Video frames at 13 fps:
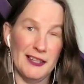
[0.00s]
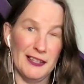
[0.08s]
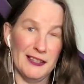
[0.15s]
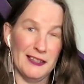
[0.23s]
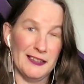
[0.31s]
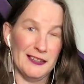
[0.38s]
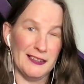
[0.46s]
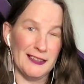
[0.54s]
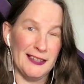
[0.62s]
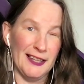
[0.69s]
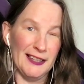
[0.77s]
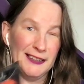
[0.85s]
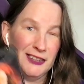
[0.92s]

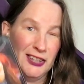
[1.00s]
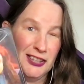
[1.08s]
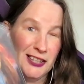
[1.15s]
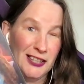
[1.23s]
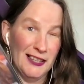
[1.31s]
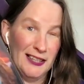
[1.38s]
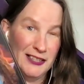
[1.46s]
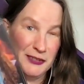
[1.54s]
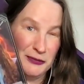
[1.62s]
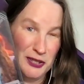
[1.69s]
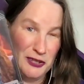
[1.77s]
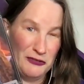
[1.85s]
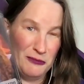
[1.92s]
Kalar, as
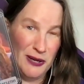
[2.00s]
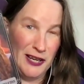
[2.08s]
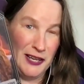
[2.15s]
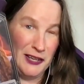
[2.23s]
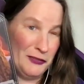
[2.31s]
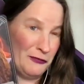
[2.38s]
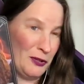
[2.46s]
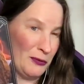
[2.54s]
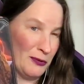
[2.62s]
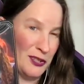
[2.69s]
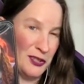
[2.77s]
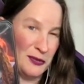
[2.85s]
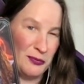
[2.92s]
one of my
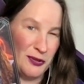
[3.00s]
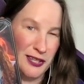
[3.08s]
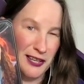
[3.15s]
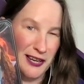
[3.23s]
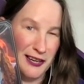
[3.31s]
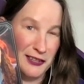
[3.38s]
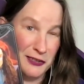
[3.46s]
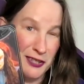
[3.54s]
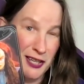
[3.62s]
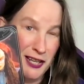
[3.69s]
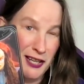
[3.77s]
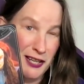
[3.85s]
viewers pointed out,